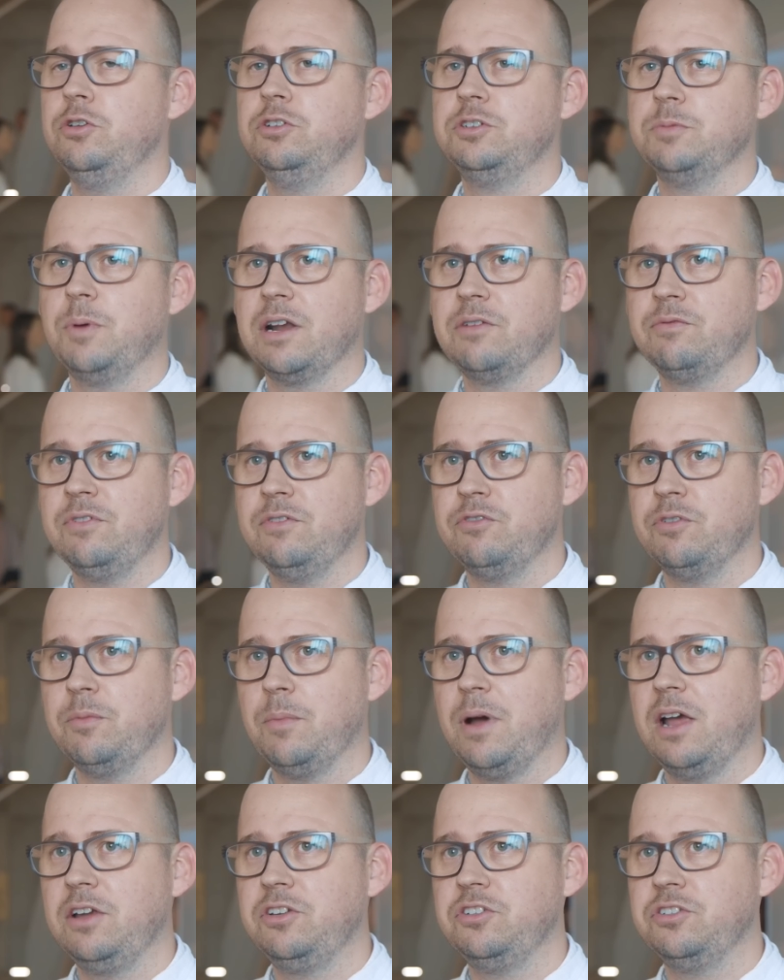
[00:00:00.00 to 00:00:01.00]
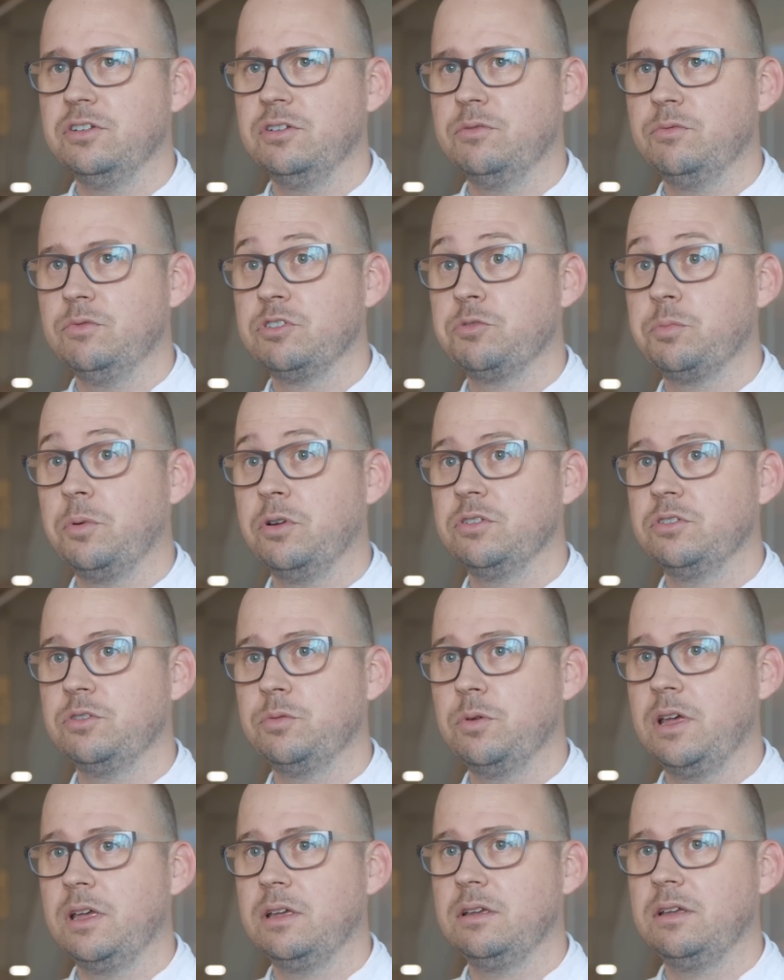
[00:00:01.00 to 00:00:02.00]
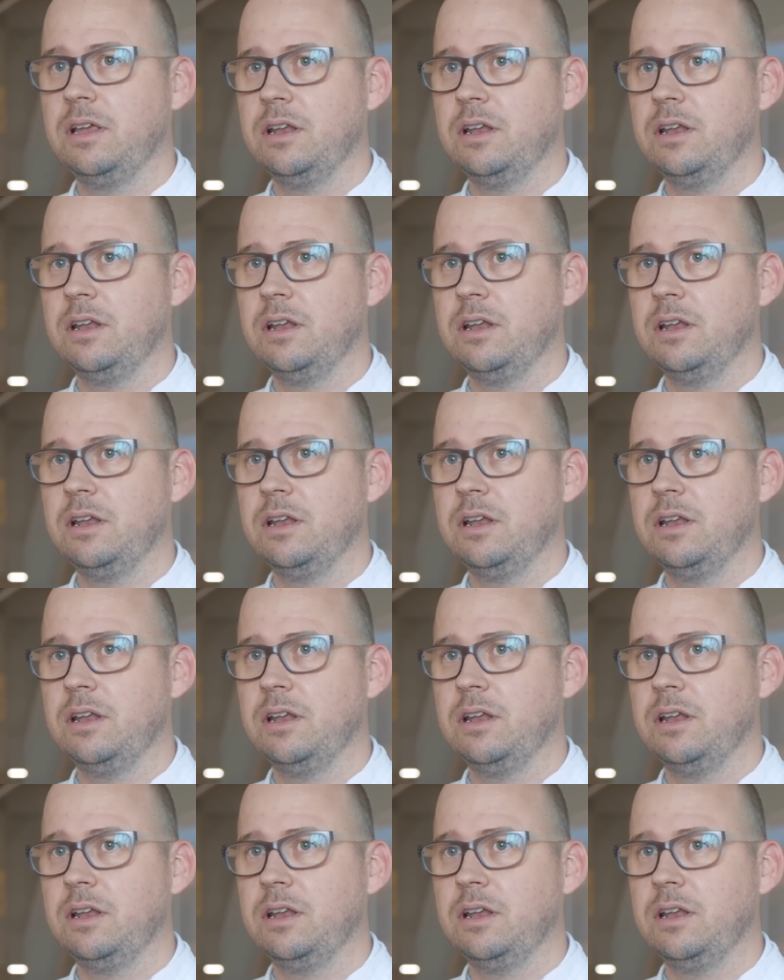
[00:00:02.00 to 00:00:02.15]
huge amount of information and respond to it